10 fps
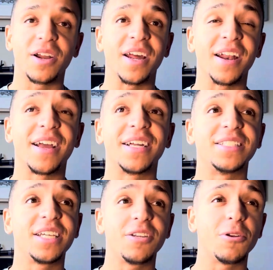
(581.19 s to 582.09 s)
are going to
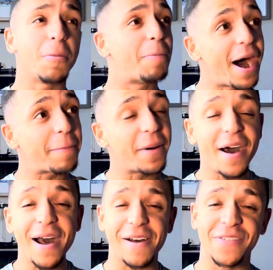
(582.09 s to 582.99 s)
continue to pop
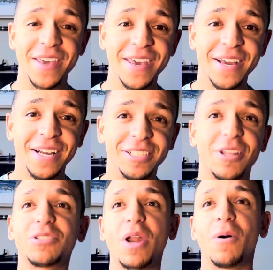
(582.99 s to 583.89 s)
off. So
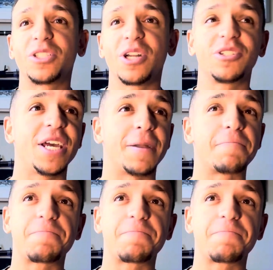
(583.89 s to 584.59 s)
this is what I want you to understand.